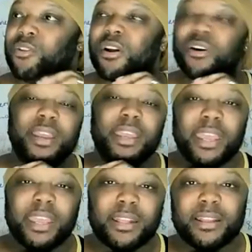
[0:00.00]
You go
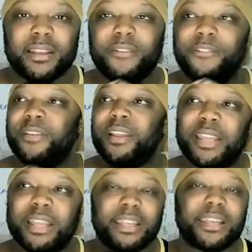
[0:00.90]
and get the
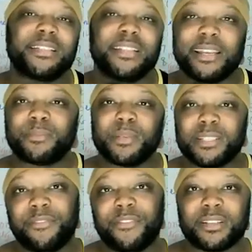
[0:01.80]
affiliate link to that
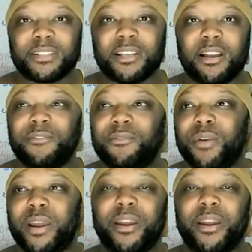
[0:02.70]
specific
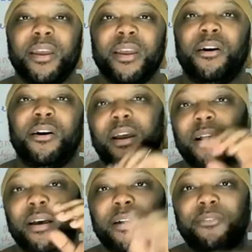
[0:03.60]
software or uh,